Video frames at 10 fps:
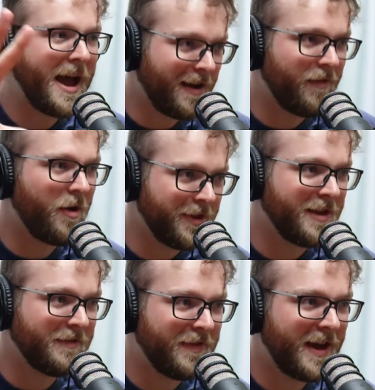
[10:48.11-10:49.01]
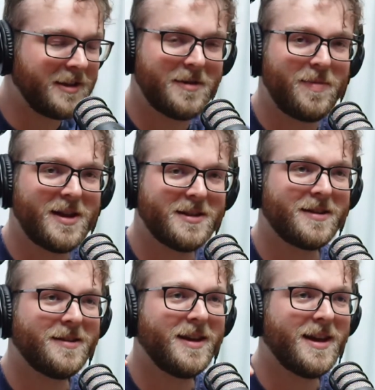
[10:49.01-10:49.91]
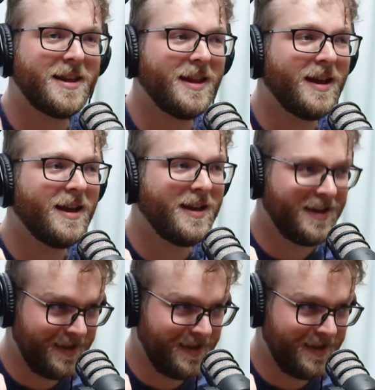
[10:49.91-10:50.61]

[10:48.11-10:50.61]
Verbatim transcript: of all the infected, basically. Alice Cooper?